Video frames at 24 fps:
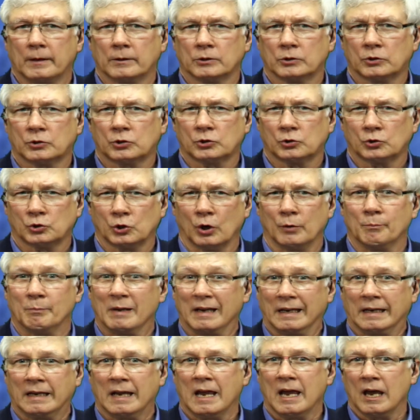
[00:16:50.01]
should
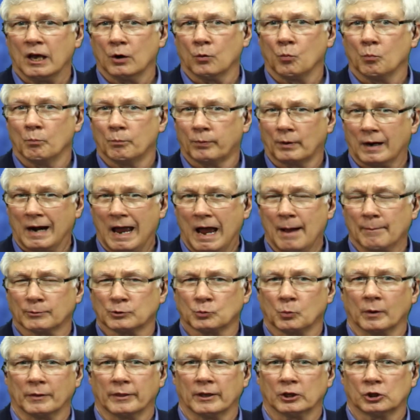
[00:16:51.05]
begin
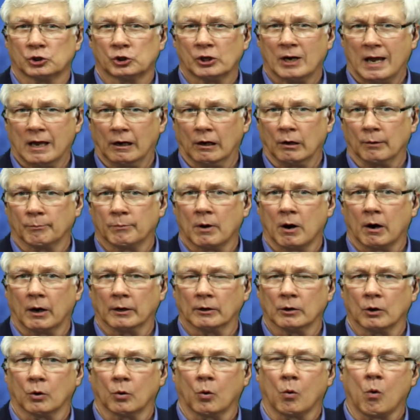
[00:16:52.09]
perhaps with a channel
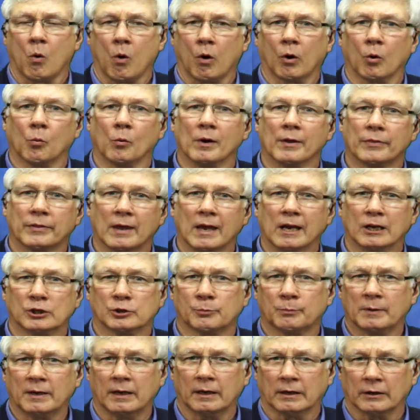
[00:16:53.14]
partner or with
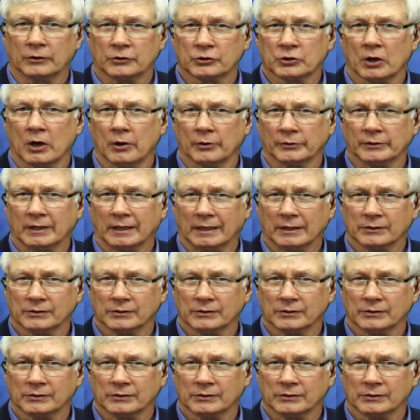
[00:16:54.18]
HP Consulting.